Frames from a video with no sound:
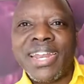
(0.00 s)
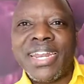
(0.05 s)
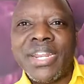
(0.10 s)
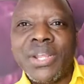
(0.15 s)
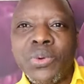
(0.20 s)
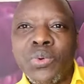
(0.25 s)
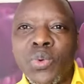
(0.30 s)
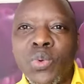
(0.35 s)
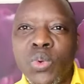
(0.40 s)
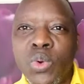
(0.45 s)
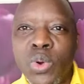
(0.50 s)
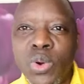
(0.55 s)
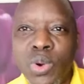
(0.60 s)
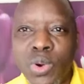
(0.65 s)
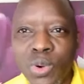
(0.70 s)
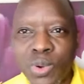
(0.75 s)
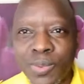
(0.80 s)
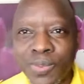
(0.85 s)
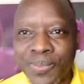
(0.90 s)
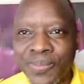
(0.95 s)
and the
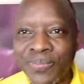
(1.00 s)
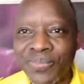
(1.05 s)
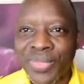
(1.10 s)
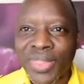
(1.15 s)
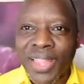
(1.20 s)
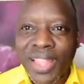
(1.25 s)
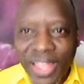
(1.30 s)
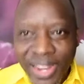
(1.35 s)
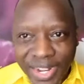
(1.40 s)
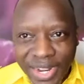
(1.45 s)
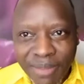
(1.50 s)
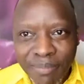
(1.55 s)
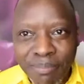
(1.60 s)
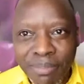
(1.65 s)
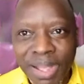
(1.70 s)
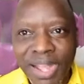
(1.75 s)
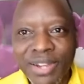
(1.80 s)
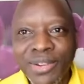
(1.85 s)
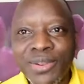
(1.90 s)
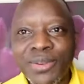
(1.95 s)
war and the
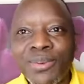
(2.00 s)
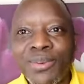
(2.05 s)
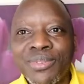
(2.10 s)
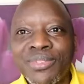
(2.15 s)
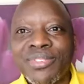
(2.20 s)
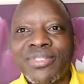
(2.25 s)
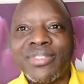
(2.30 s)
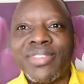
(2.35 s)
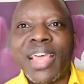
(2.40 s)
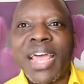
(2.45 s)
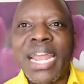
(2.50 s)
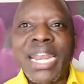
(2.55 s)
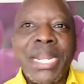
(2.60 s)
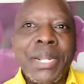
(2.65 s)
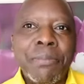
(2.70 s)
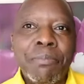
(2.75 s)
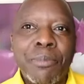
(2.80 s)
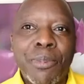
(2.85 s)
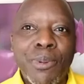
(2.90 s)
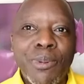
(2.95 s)
battles
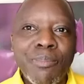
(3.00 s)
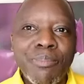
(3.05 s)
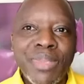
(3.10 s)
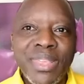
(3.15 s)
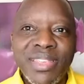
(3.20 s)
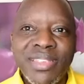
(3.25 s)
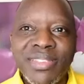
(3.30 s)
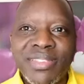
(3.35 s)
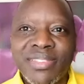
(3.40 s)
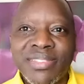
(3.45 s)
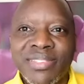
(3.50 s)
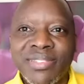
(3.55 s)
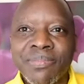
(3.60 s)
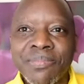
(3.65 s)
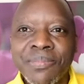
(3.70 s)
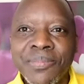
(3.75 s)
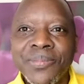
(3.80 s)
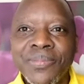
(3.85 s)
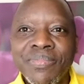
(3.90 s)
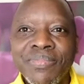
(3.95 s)
and the
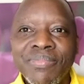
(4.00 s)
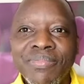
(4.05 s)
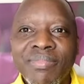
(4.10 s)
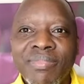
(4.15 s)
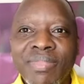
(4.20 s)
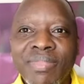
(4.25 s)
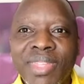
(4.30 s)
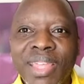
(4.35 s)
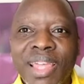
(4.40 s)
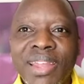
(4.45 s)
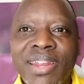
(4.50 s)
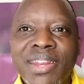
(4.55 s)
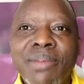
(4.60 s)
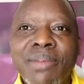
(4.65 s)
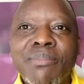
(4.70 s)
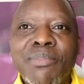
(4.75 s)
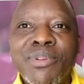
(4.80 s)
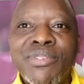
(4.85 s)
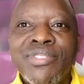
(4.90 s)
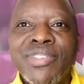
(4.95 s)
bombings
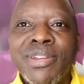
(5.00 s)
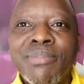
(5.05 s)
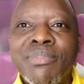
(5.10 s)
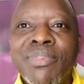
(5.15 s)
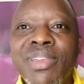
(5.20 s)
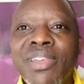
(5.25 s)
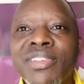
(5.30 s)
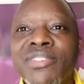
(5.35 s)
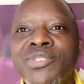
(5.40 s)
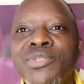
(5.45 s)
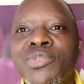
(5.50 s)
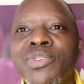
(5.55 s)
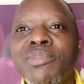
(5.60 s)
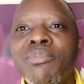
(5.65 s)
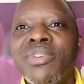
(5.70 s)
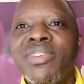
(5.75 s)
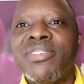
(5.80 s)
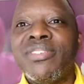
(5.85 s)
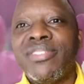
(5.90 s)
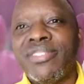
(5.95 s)
and the Muslim
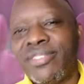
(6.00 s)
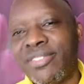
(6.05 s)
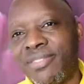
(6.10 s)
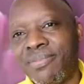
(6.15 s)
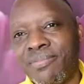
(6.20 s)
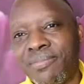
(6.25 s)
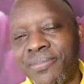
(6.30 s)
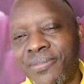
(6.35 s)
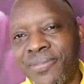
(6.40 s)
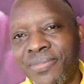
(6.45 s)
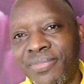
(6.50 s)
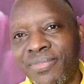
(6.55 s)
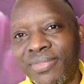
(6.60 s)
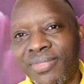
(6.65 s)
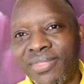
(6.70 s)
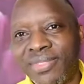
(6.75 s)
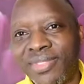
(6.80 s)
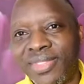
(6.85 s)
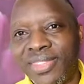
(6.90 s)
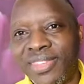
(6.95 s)
extremists.
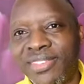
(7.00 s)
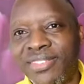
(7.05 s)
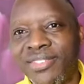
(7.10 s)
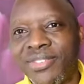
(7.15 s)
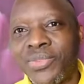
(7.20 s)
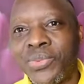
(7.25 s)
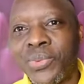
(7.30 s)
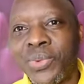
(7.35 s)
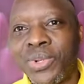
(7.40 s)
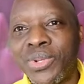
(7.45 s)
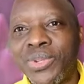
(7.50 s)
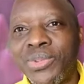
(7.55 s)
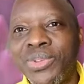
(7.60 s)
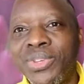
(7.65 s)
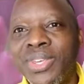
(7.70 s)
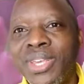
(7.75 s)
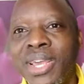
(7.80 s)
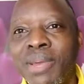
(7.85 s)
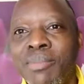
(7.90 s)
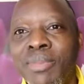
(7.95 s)
This is what
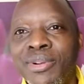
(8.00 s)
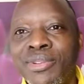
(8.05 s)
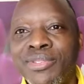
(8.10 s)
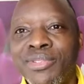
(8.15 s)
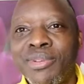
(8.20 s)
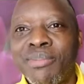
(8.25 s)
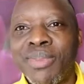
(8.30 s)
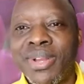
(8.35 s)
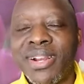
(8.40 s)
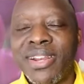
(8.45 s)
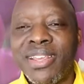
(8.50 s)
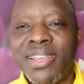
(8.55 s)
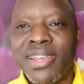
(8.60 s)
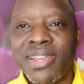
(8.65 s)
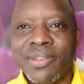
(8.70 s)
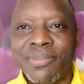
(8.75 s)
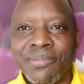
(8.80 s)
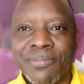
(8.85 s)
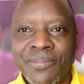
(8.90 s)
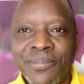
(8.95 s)
we hear about
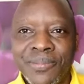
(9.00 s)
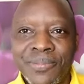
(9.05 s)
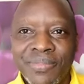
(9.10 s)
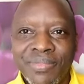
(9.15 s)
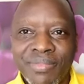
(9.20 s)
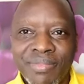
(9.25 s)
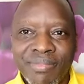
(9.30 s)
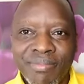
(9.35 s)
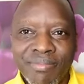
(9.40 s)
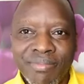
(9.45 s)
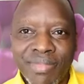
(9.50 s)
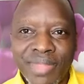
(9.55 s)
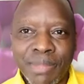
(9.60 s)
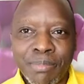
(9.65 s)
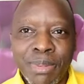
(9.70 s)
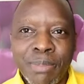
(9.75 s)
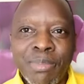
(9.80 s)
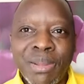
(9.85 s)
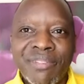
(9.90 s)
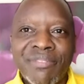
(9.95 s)
Somalia.
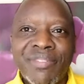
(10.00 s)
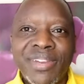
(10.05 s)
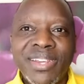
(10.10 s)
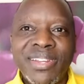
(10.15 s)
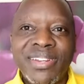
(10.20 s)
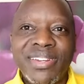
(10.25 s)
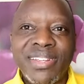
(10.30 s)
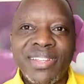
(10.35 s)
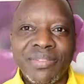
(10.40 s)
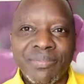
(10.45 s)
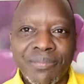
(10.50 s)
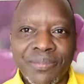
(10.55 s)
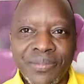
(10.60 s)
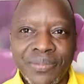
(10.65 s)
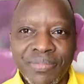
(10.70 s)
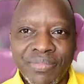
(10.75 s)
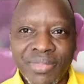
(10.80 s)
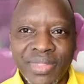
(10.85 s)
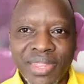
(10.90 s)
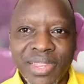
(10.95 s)
The people are fighting.
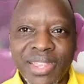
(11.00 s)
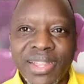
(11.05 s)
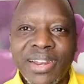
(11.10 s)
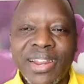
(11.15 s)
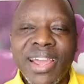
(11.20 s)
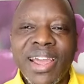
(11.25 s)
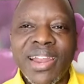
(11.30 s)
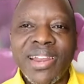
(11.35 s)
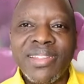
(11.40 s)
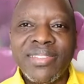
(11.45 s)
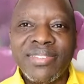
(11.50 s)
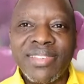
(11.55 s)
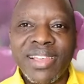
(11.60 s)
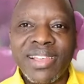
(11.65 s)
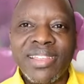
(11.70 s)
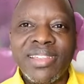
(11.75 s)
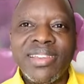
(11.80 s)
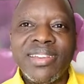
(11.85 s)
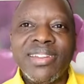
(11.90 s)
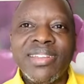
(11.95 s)
Clans
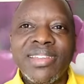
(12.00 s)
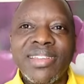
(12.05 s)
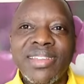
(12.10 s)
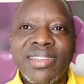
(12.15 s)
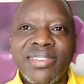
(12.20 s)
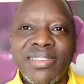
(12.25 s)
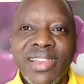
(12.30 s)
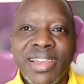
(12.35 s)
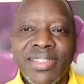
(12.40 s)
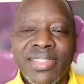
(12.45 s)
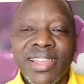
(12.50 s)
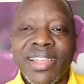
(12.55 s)
are killing each